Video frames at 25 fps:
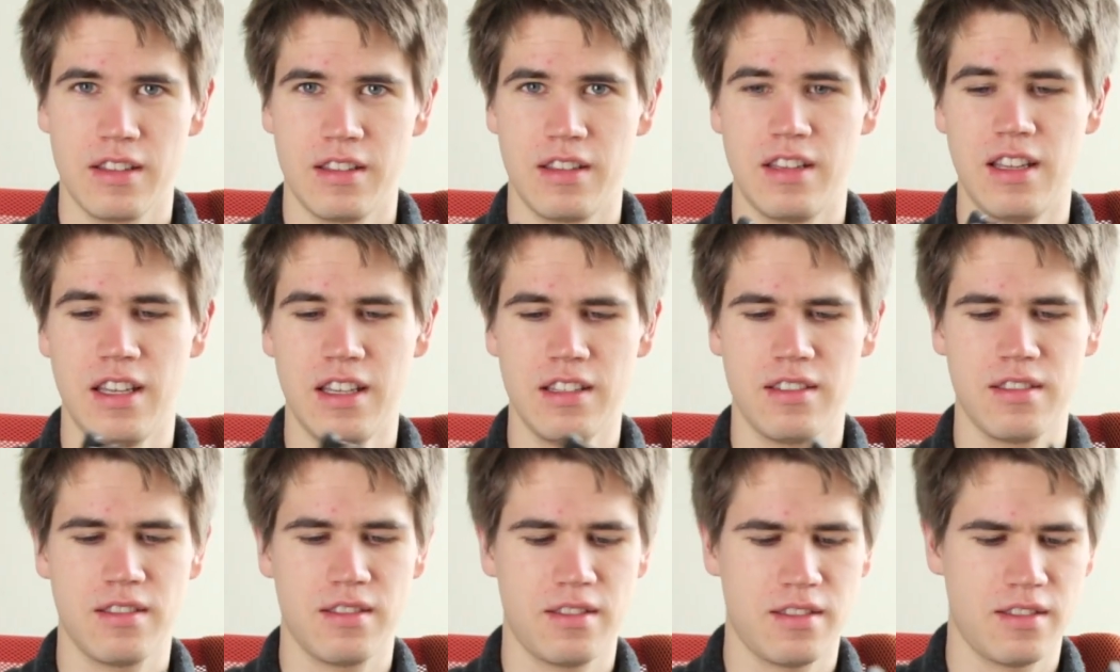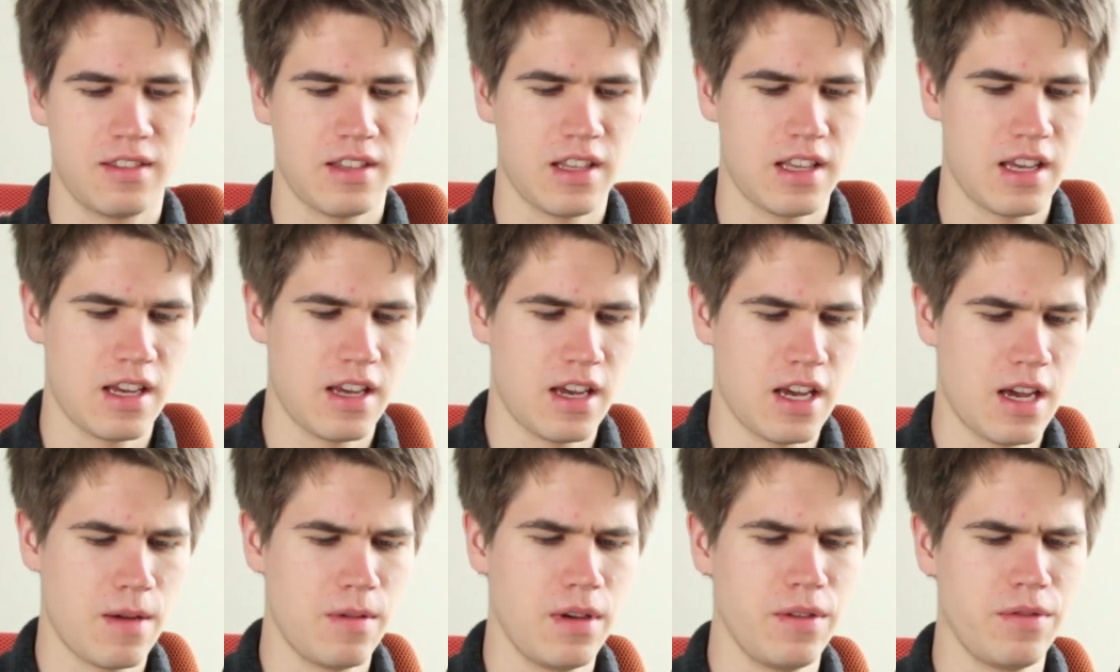This,
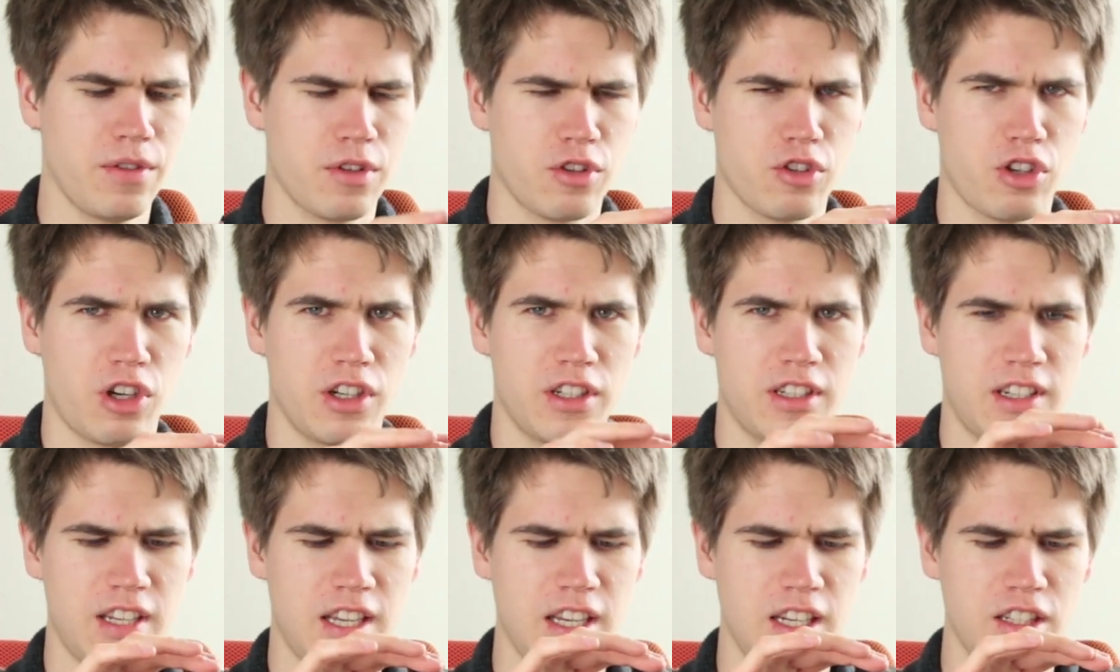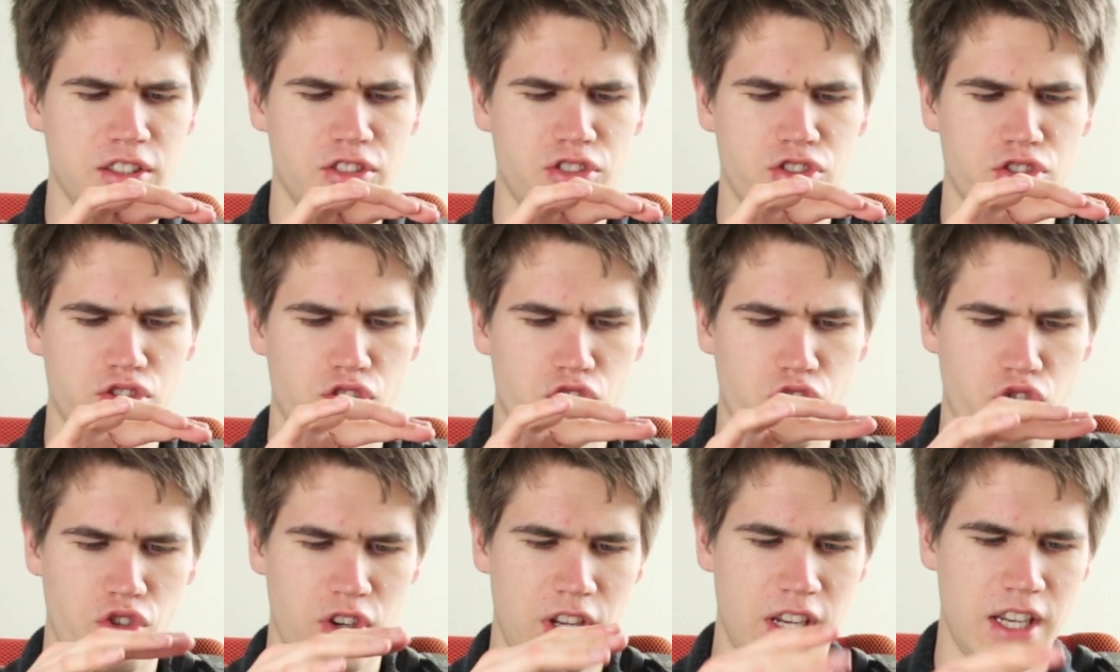I believe it's called tilt
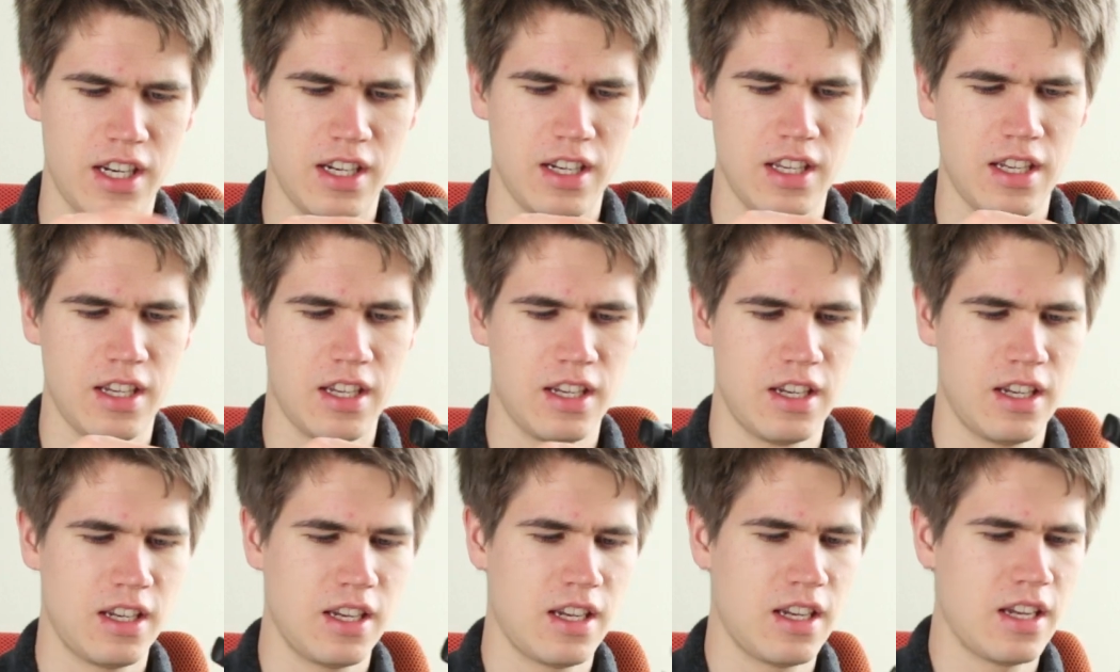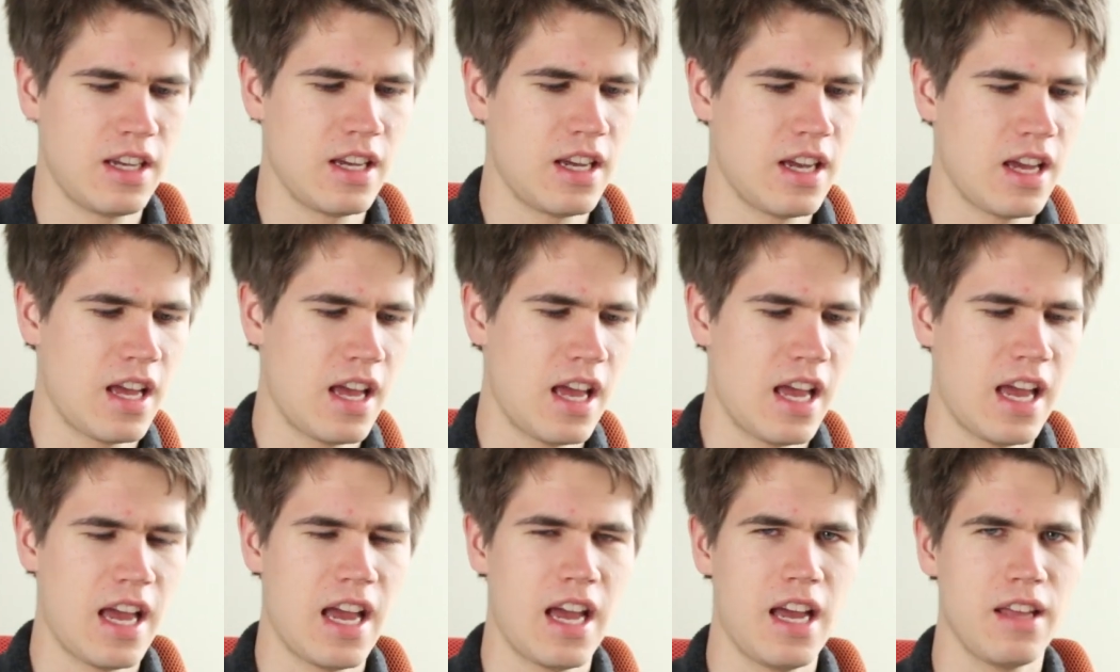screen,
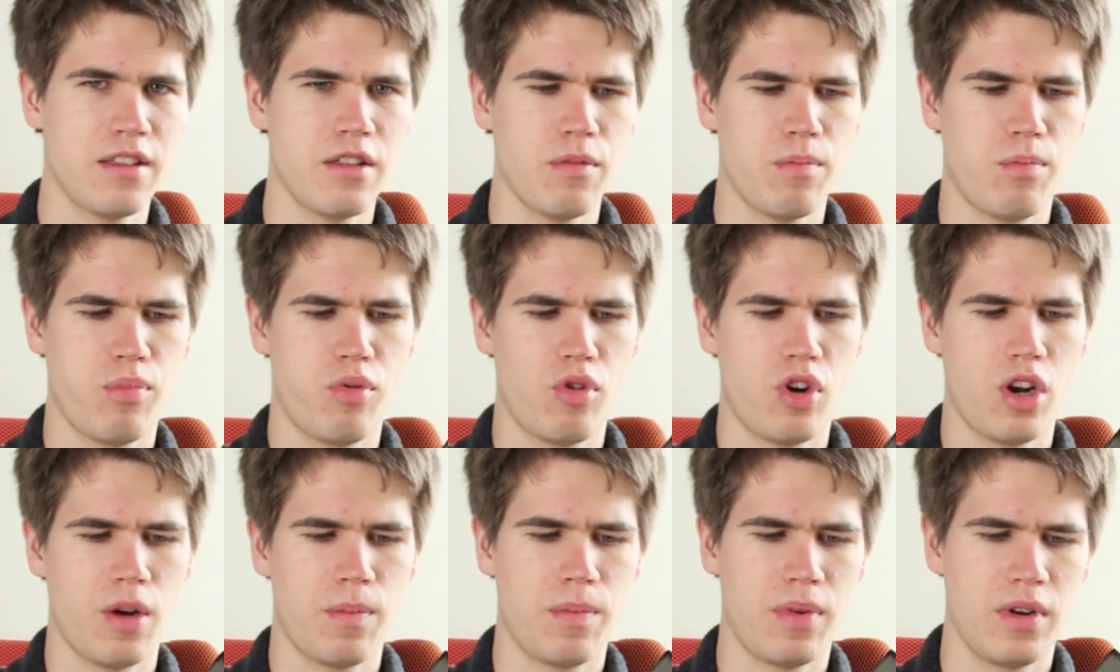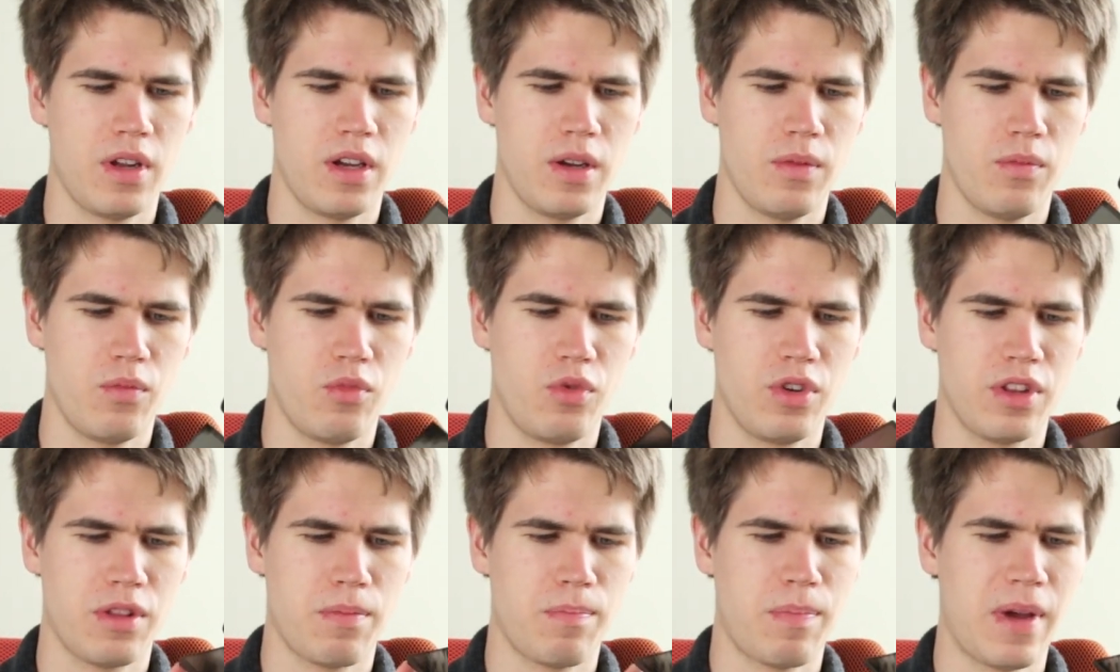has a problem
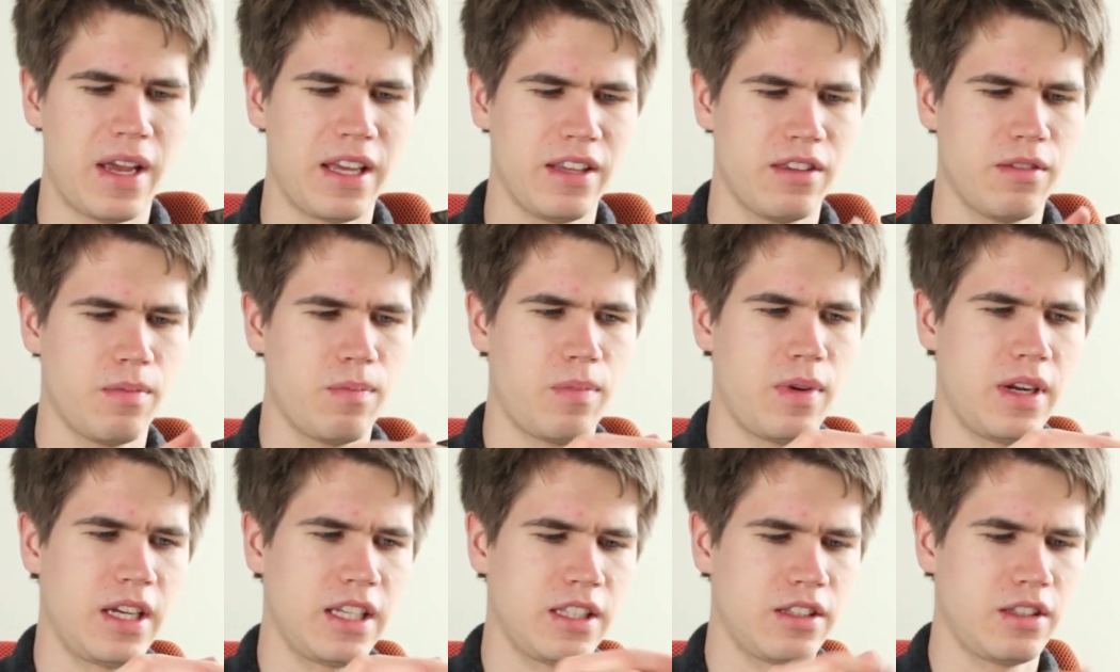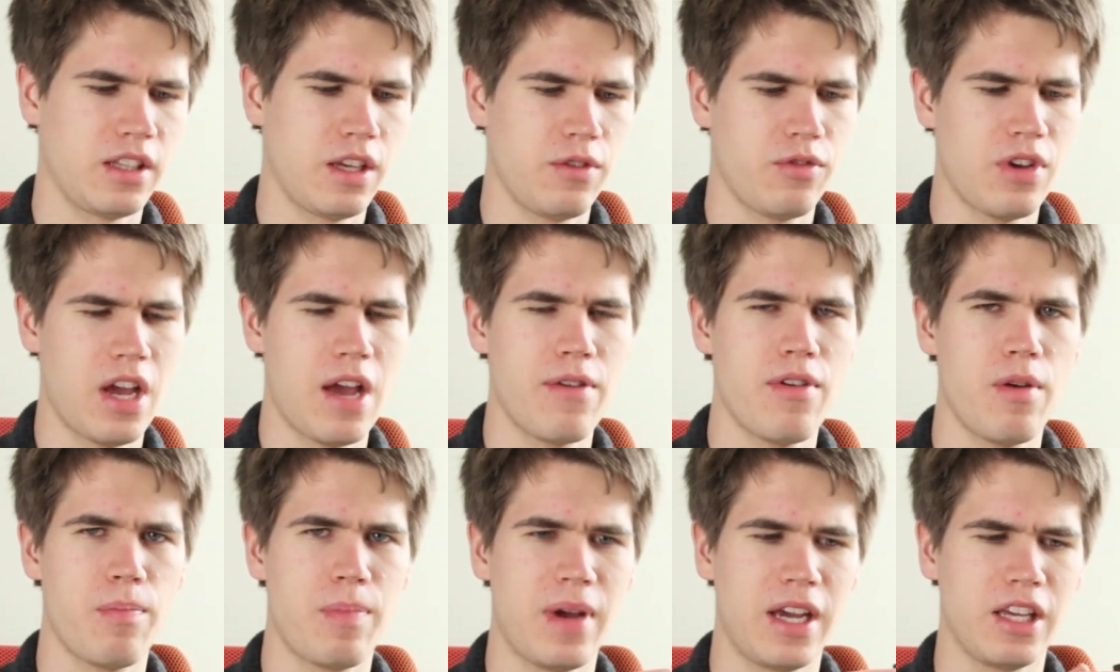with base plates. If you
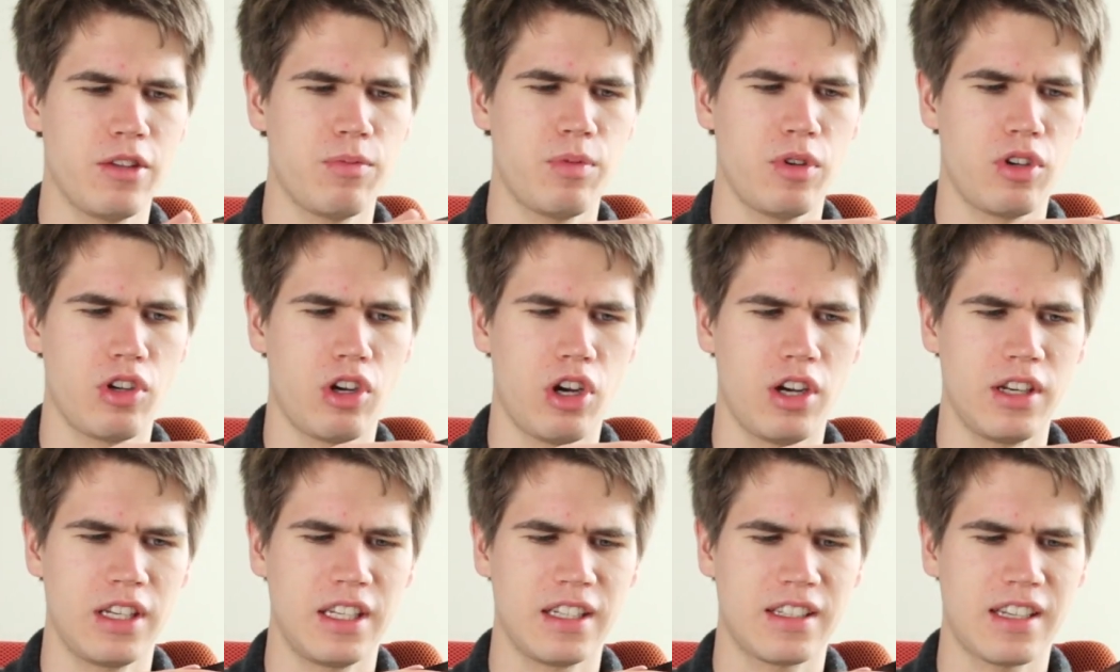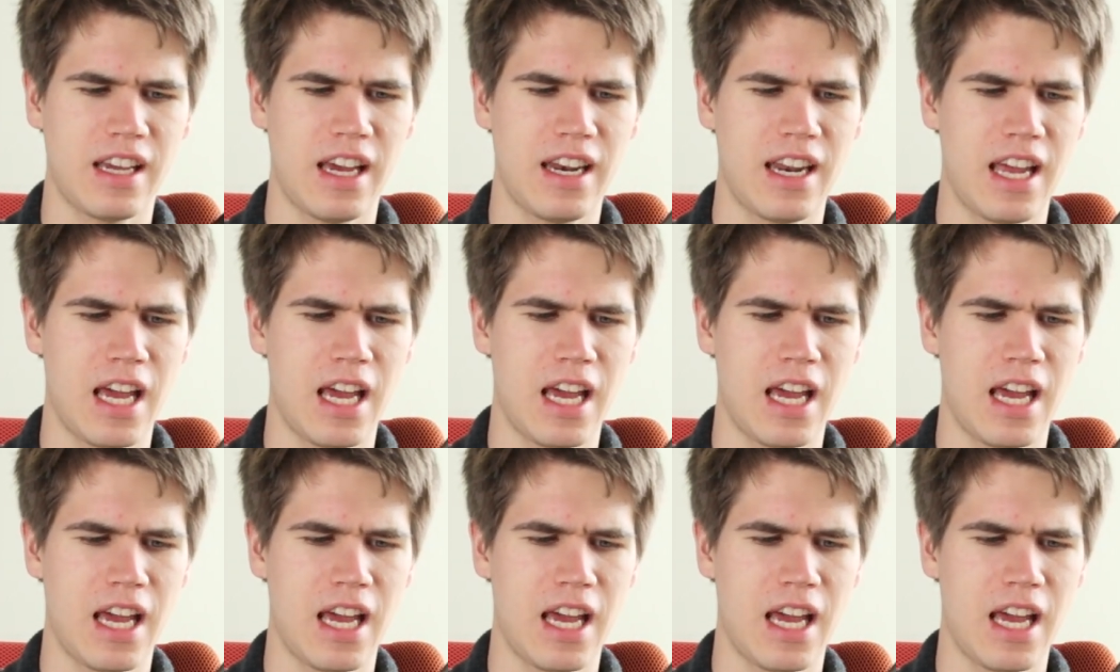have a base plate on, it can